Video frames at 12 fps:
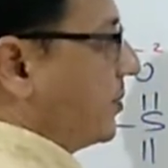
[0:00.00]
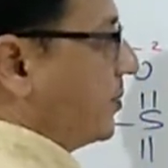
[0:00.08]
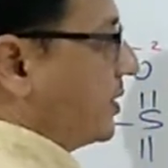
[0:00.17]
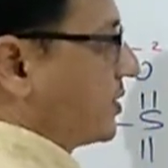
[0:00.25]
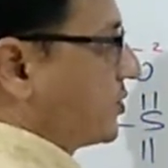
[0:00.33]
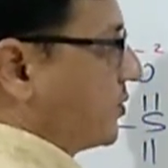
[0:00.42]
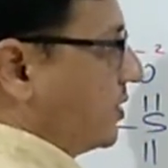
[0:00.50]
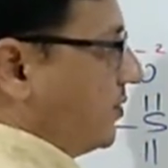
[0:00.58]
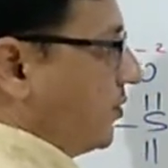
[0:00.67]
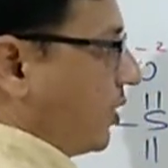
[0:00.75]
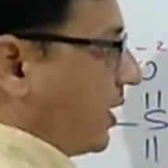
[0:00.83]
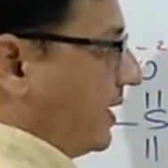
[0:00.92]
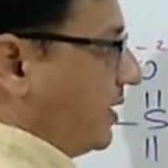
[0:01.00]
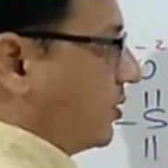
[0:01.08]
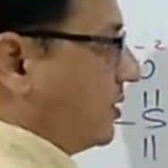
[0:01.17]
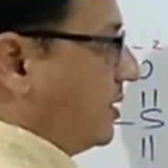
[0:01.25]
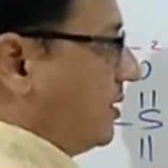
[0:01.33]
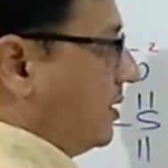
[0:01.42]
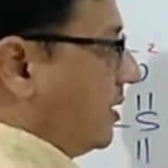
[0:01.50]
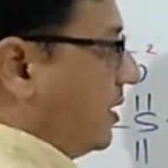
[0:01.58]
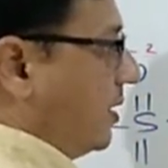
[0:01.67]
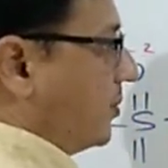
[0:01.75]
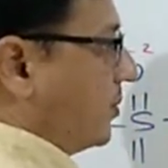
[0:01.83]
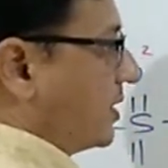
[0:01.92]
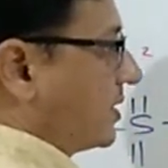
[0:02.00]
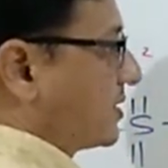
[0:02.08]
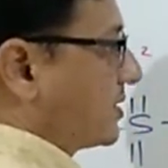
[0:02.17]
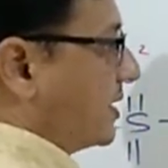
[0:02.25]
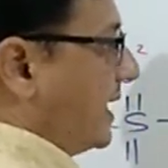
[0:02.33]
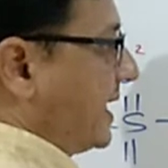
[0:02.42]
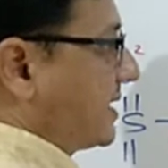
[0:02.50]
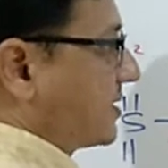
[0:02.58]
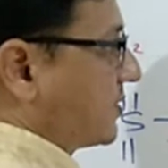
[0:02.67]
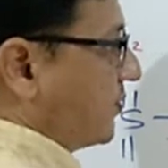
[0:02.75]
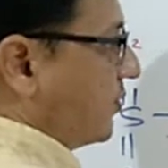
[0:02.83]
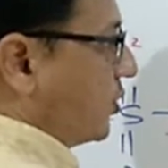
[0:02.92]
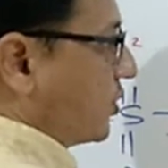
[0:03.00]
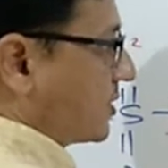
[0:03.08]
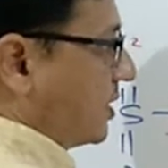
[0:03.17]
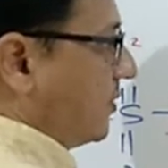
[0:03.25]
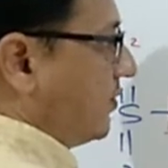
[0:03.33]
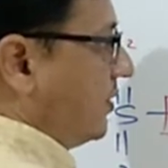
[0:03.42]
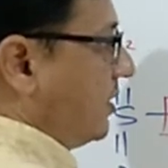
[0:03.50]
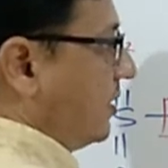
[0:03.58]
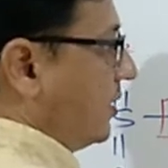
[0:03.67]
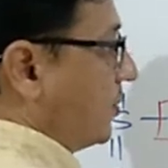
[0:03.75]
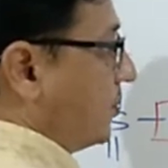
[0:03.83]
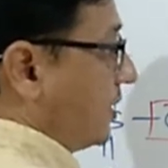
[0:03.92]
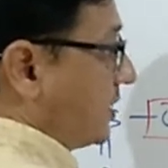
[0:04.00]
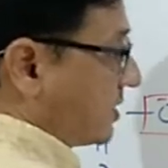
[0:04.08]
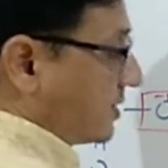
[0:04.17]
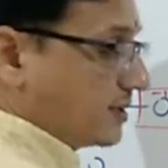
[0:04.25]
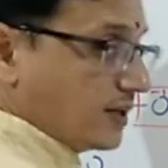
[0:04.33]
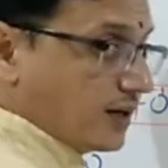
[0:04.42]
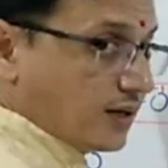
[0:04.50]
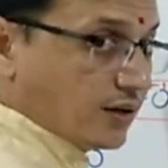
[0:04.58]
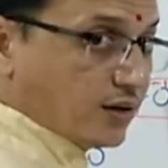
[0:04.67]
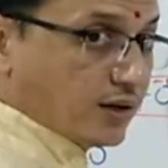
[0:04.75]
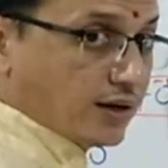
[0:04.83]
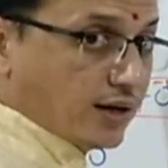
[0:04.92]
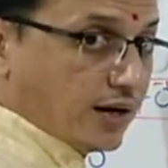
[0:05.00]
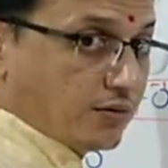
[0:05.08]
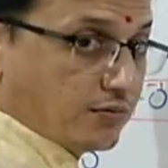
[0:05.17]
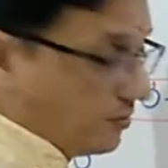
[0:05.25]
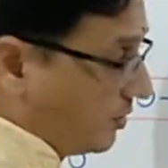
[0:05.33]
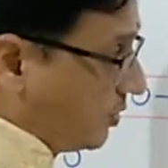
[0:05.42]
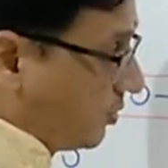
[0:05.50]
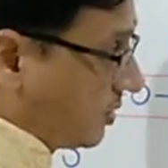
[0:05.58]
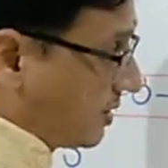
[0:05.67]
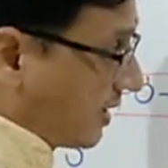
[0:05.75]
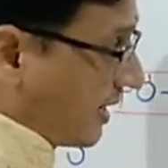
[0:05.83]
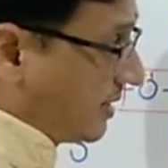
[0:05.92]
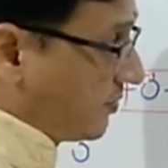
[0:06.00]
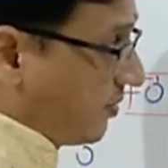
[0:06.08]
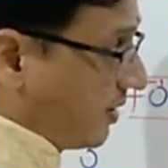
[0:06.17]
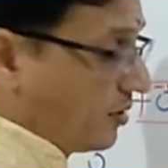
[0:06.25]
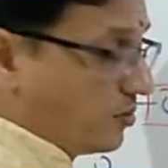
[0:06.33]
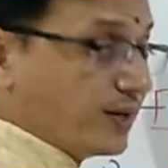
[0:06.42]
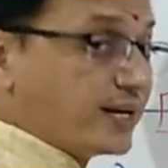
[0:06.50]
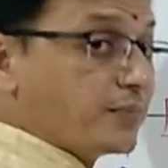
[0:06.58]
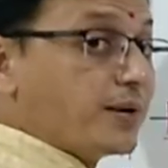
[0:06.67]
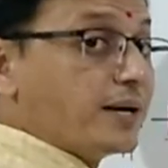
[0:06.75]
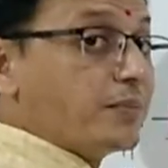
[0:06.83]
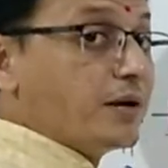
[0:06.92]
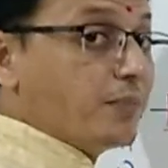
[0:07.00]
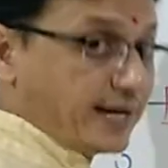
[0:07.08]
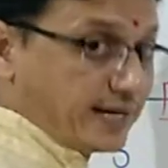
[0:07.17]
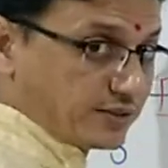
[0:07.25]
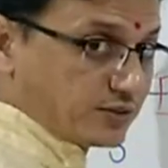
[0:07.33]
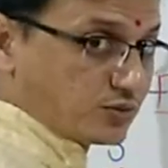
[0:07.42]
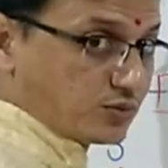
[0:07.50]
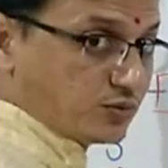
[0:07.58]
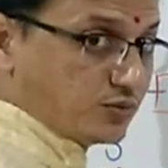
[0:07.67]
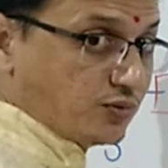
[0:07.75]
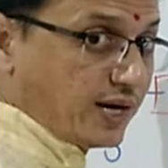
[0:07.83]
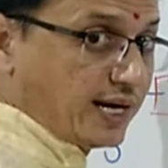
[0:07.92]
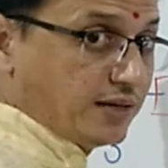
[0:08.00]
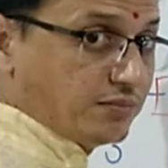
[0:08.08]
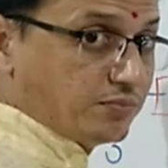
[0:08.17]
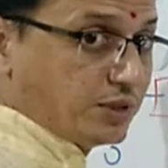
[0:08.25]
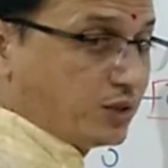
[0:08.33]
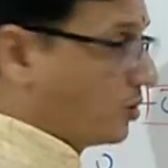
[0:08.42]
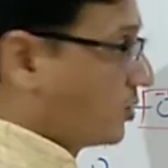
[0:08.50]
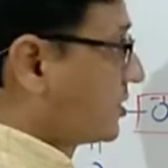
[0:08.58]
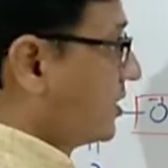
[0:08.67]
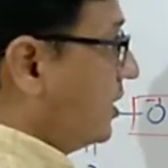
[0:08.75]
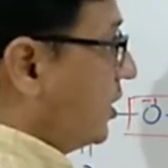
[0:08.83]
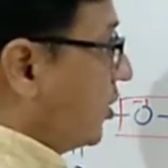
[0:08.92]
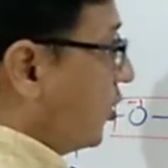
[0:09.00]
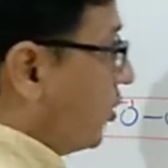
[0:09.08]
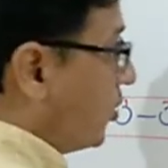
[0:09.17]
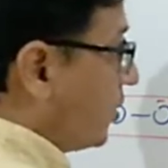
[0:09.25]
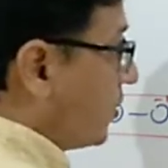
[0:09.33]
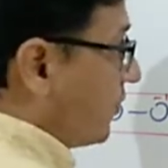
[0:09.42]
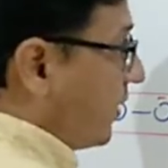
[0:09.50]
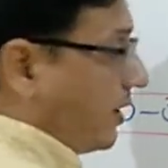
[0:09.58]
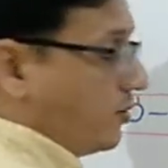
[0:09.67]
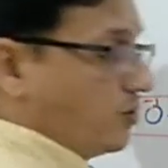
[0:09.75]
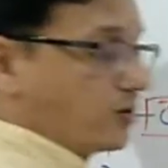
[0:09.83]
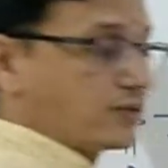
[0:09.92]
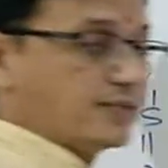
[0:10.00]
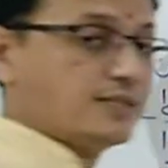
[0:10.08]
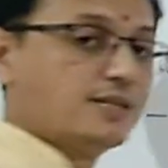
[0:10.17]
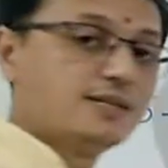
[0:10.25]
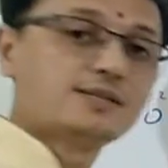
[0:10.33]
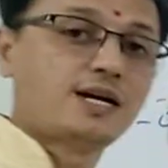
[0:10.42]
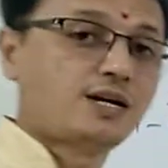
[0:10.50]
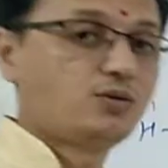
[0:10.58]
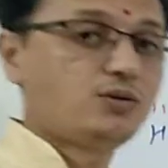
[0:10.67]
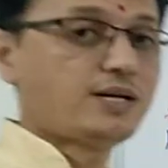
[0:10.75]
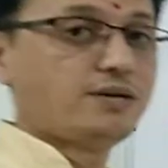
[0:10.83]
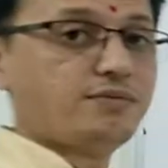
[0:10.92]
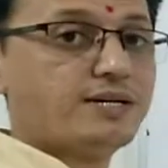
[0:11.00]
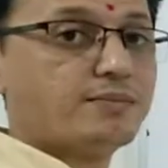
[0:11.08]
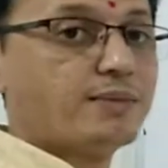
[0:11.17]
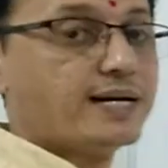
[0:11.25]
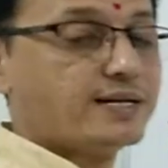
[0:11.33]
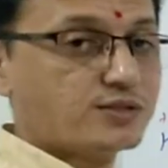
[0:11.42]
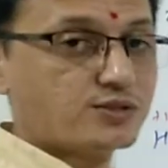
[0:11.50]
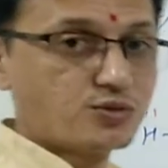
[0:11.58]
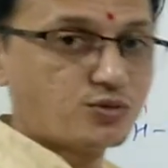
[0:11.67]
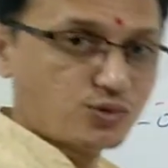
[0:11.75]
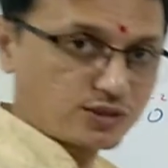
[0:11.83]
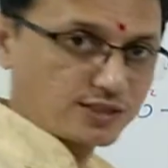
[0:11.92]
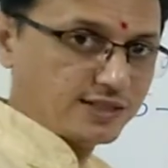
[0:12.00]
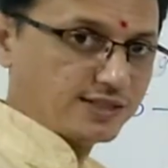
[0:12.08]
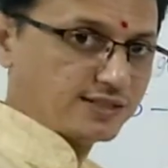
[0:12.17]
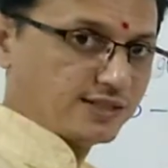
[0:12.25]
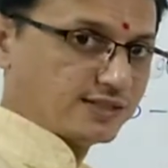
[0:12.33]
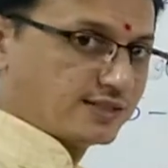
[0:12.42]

+1 for hydrogen plus X for sulfur plus. Now we will not write 5 multiplied by -2. Why? Because all 5 oxygens are not having -2 oxidation